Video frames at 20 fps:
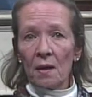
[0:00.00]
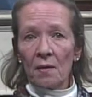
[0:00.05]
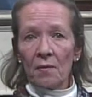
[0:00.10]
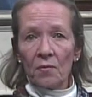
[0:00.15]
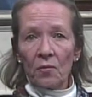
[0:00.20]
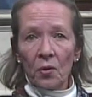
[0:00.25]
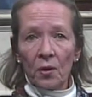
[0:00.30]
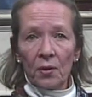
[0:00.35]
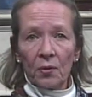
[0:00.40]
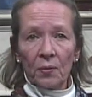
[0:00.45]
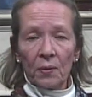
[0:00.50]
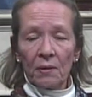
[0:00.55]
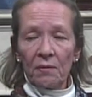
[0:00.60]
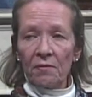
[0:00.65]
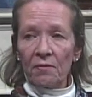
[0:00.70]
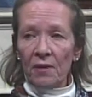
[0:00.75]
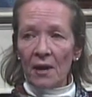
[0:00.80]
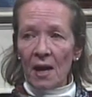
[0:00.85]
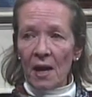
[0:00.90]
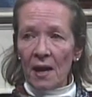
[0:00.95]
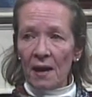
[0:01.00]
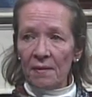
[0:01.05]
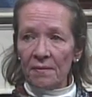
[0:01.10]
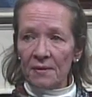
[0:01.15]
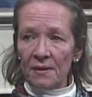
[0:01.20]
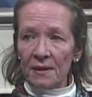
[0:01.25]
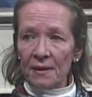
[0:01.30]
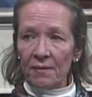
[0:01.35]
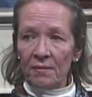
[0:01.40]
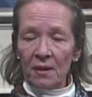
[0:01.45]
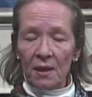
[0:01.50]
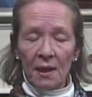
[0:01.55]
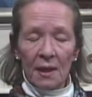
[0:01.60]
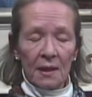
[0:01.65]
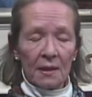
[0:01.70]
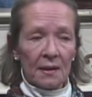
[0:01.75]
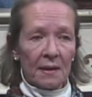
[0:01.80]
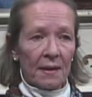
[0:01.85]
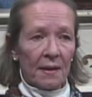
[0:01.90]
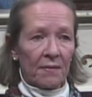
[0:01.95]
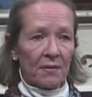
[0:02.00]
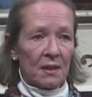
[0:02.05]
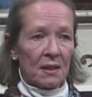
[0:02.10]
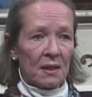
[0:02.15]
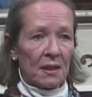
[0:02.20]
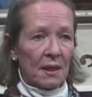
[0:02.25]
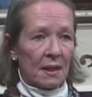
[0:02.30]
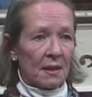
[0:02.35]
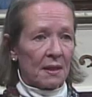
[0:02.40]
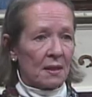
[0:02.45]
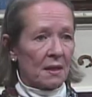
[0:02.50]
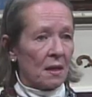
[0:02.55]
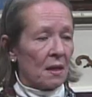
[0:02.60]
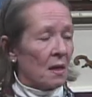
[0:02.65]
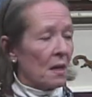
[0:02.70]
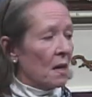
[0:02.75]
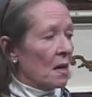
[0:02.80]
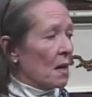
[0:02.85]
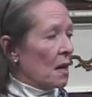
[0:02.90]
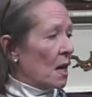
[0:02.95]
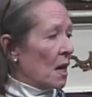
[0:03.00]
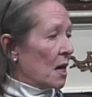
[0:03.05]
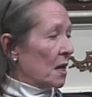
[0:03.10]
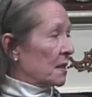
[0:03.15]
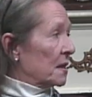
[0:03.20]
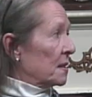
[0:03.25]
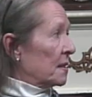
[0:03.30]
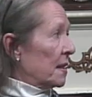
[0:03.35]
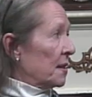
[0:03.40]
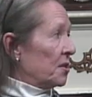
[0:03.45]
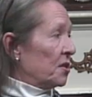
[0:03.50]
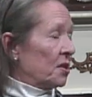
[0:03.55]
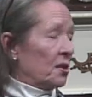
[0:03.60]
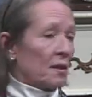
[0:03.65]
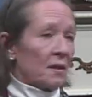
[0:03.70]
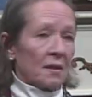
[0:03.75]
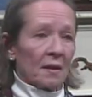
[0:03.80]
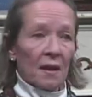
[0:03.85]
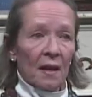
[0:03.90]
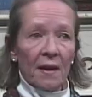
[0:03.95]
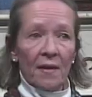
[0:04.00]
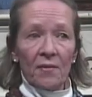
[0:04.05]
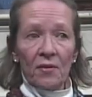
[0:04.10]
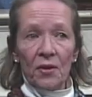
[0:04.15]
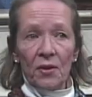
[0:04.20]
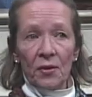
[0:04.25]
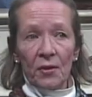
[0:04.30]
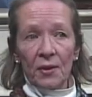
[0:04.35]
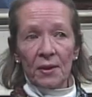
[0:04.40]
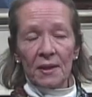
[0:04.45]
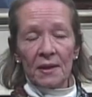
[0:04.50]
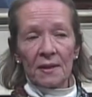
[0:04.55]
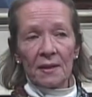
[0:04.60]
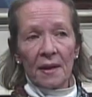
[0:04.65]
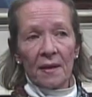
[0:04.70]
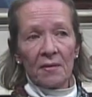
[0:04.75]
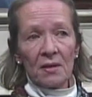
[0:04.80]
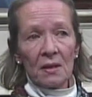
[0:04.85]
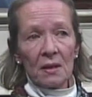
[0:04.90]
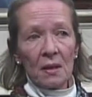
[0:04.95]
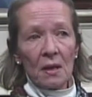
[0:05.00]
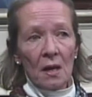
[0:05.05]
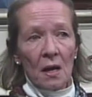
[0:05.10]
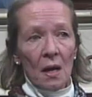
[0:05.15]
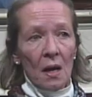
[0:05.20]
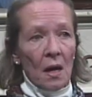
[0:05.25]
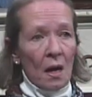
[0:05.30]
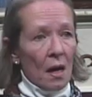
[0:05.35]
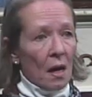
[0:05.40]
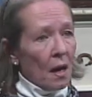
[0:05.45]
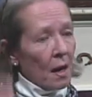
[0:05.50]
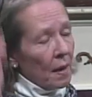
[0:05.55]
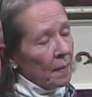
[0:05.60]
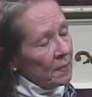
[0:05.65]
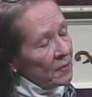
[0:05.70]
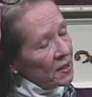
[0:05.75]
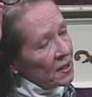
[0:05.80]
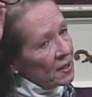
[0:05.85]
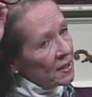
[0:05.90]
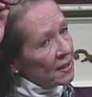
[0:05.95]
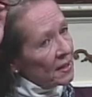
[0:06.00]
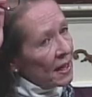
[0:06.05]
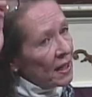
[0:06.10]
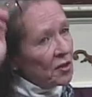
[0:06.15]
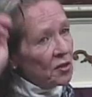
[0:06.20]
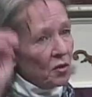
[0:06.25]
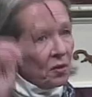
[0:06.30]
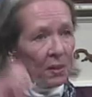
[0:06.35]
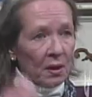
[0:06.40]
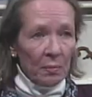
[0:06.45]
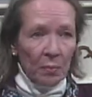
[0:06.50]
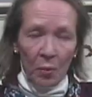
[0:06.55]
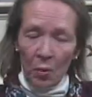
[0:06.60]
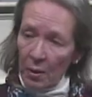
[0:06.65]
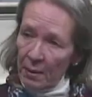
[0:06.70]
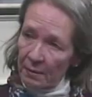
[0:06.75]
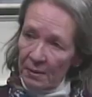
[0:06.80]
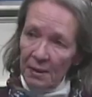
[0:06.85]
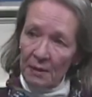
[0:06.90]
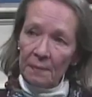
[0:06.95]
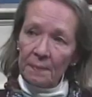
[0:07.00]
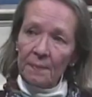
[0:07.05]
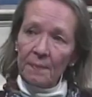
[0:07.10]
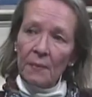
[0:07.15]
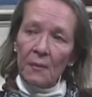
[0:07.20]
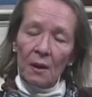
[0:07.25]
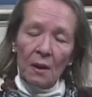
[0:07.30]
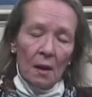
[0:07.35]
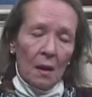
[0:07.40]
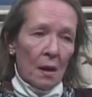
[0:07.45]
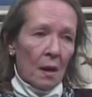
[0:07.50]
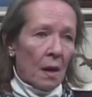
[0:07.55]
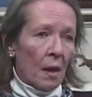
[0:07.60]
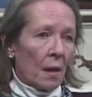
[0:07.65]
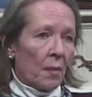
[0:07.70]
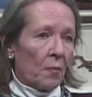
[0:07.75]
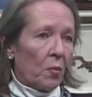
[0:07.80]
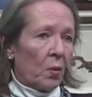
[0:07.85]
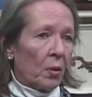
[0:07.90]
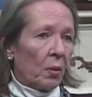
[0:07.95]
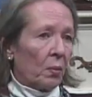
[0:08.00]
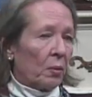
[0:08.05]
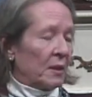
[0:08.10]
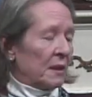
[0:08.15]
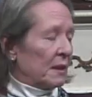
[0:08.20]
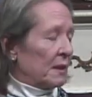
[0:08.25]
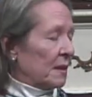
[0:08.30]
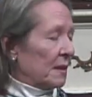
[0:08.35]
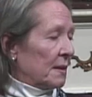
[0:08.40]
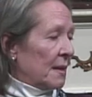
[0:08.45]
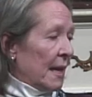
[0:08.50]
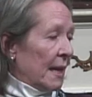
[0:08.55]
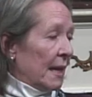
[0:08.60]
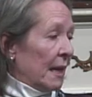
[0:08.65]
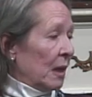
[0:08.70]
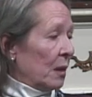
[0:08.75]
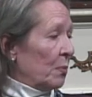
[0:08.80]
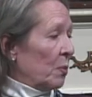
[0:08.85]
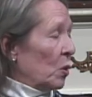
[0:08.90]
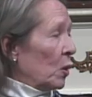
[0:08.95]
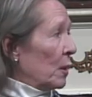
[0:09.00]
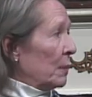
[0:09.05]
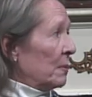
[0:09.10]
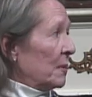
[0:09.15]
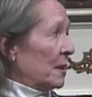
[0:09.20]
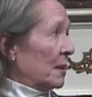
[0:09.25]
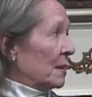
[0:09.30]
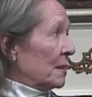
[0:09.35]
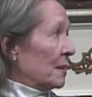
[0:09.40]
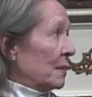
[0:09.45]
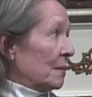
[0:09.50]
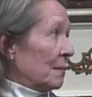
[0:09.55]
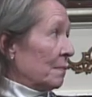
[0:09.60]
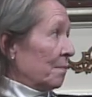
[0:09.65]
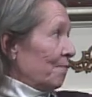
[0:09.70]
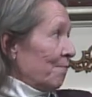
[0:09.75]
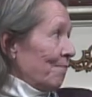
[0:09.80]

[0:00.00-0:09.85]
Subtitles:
435-7876. Our extension is 1137. To schedule an appointment, we'll be taking appointments